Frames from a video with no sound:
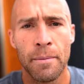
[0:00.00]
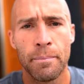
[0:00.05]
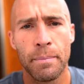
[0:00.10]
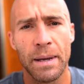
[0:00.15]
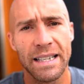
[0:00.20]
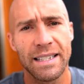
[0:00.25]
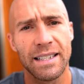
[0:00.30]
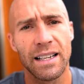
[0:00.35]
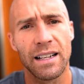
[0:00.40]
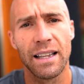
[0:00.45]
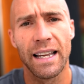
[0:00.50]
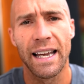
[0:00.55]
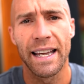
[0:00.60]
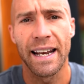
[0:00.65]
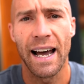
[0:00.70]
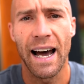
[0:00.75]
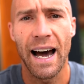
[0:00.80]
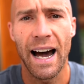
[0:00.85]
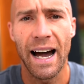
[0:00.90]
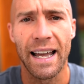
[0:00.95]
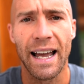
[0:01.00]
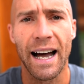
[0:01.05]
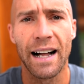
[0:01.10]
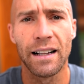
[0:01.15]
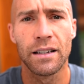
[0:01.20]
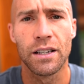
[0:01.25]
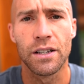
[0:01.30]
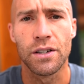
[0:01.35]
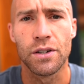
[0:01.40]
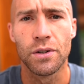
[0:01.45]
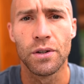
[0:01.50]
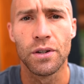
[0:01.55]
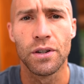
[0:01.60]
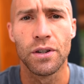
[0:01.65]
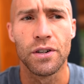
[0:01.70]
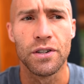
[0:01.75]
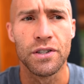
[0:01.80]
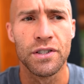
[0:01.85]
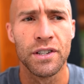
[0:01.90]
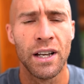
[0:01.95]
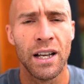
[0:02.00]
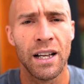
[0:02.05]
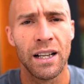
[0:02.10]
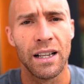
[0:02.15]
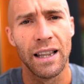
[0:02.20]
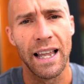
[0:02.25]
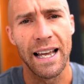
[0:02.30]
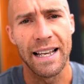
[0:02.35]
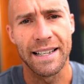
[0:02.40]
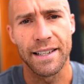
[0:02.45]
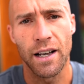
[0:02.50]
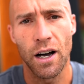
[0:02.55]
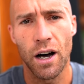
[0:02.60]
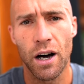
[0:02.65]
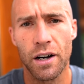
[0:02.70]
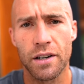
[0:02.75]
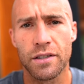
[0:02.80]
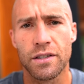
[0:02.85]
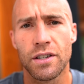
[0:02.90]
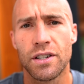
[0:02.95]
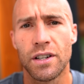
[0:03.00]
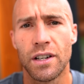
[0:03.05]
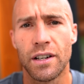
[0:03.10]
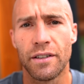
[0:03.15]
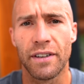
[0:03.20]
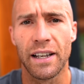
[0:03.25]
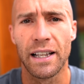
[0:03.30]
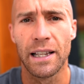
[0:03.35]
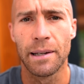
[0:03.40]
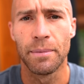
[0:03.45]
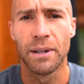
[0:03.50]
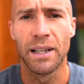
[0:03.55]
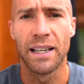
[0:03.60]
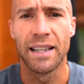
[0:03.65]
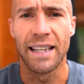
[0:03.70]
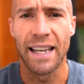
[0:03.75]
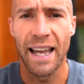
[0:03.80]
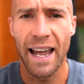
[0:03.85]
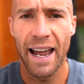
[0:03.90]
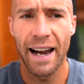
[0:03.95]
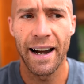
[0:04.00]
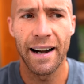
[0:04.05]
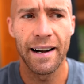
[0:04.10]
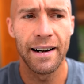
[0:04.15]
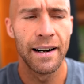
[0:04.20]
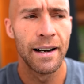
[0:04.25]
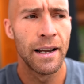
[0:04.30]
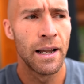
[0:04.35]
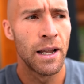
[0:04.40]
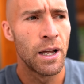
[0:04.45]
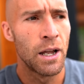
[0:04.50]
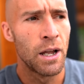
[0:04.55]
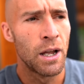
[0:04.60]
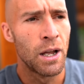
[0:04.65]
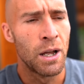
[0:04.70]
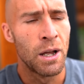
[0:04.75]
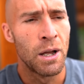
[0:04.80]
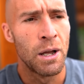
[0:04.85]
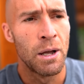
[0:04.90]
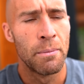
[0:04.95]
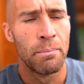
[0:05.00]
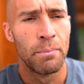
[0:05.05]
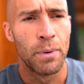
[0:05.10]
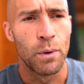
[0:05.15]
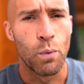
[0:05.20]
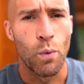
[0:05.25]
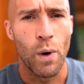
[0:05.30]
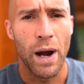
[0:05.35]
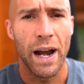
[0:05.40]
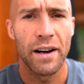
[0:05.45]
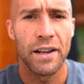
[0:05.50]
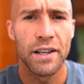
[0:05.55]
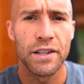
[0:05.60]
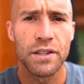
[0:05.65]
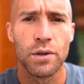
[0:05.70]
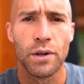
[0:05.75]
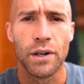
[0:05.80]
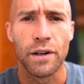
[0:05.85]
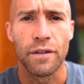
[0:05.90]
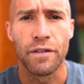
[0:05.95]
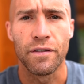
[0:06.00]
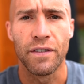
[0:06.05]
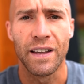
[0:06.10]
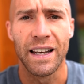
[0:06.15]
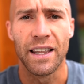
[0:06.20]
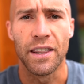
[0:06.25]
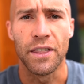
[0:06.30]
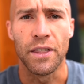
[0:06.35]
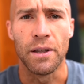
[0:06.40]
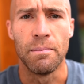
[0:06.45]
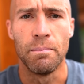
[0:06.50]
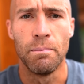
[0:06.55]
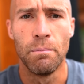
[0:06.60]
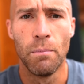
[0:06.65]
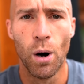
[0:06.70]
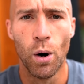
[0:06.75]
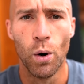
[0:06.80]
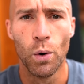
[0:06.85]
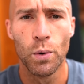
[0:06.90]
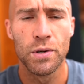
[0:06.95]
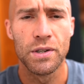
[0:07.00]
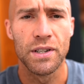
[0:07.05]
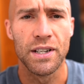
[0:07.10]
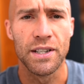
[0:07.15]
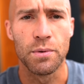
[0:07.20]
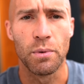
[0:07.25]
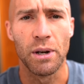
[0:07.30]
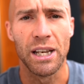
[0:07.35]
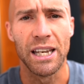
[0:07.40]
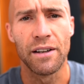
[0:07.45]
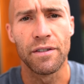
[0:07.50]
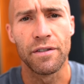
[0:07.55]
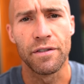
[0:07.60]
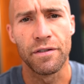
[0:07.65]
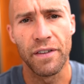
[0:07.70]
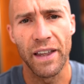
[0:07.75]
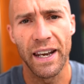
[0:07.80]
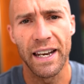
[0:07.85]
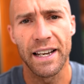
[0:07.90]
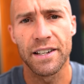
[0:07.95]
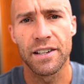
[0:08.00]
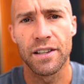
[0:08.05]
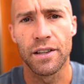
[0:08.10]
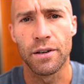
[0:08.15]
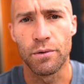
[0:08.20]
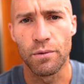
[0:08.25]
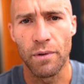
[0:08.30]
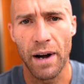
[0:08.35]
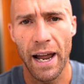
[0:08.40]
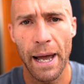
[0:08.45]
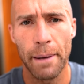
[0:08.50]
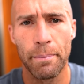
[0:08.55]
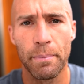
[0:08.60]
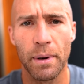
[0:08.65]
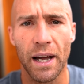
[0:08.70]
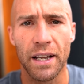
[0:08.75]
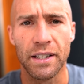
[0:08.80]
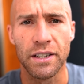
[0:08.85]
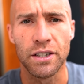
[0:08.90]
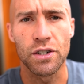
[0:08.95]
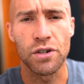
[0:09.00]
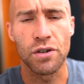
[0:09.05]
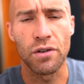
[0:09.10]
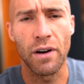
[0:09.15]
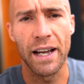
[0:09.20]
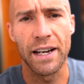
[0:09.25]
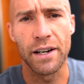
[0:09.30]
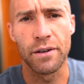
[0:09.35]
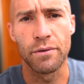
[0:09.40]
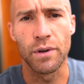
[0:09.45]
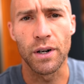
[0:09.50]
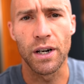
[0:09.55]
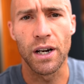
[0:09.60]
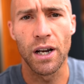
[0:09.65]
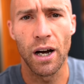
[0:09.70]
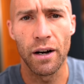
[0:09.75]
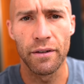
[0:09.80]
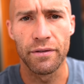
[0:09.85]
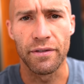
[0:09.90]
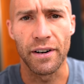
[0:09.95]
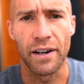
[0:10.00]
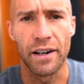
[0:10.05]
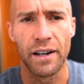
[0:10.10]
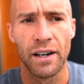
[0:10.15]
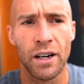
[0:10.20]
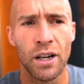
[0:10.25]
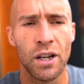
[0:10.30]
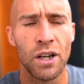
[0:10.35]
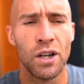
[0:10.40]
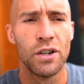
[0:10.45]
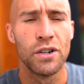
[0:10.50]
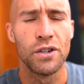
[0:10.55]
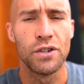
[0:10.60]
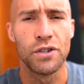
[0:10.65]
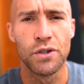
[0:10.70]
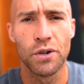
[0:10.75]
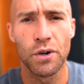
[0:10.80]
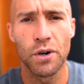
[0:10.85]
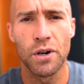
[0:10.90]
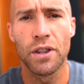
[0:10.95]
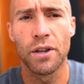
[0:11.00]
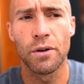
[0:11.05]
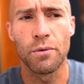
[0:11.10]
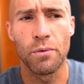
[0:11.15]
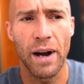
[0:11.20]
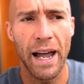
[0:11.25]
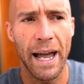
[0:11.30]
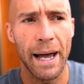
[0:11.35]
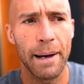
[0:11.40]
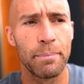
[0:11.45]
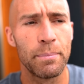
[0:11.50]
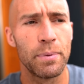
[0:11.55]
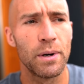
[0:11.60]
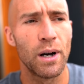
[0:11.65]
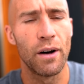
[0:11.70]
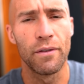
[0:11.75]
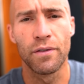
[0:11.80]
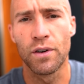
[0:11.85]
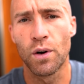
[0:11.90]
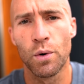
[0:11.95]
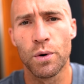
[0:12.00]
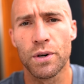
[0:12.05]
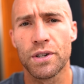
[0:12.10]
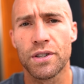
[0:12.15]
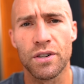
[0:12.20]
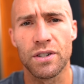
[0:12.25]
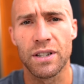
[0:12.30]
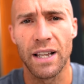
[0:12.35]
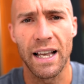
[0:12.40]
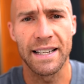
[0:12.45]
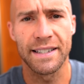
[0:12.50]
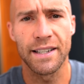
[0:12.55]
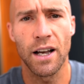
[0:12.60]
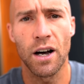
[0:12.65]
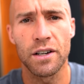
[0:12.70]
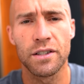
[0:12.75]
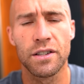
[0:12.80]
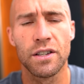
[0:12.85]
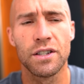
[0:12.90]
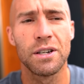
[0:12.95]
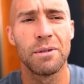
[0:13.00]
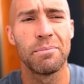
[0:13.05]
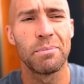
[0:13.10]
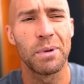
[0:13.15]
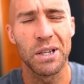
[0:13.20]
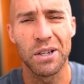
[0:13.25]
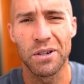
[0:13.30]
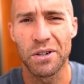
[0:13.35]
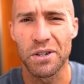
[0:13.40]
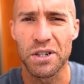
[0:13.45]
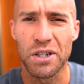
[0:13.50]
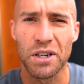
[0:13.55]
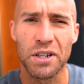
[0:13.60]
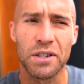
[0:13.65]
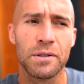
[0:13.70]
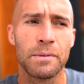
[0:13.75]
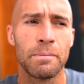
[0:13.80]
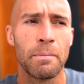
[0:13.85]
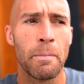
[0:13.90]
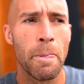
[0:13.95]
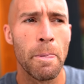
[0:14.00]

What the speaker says: basically at high altitude, there's less oxygen available in the air. But where you sort of feel it the most is when you finish the rep and you try to recover. During the rep, of course, there's less oxygen, but you're just